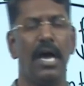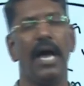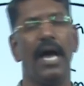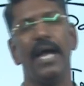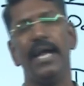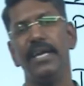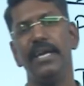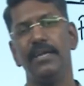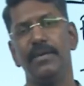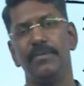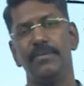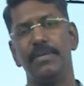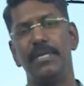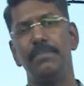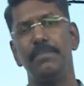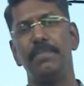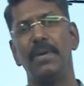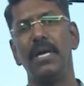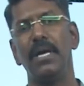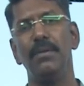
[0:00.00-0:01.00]
And
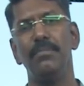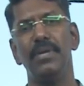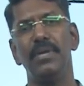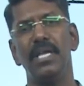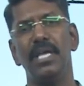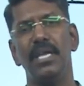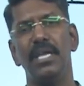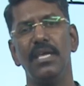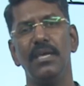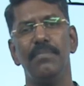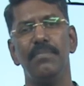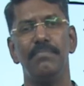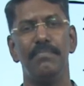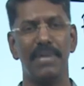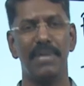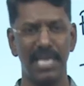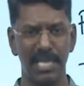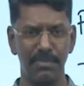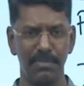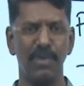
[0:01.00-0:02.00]
in preliminary
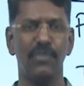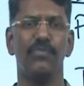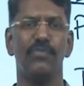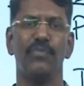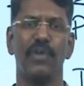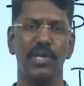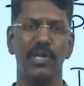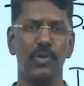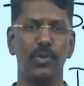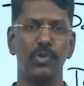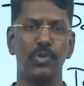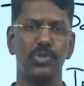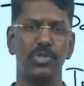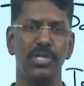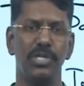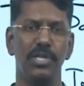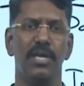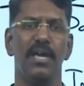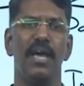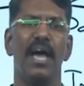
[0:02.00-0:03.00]
minimum 5
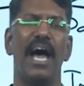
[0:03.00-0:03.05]
question,